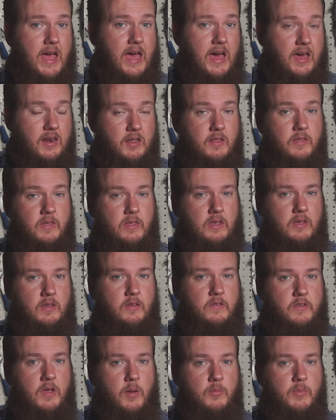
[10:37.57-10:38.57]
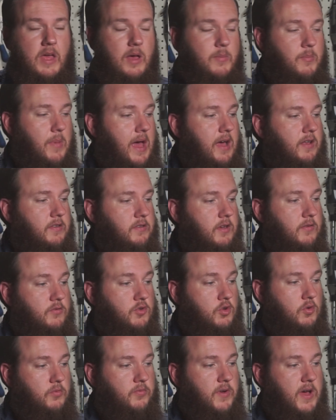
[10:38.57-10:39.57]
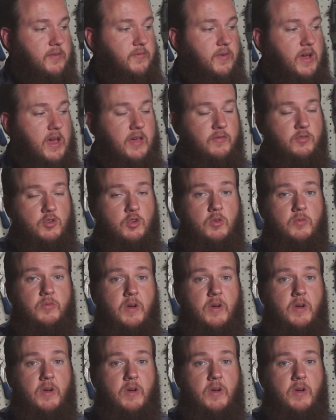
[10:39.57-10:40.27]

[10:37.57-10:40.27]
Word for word: added the subnet mask of two fifty-five dot two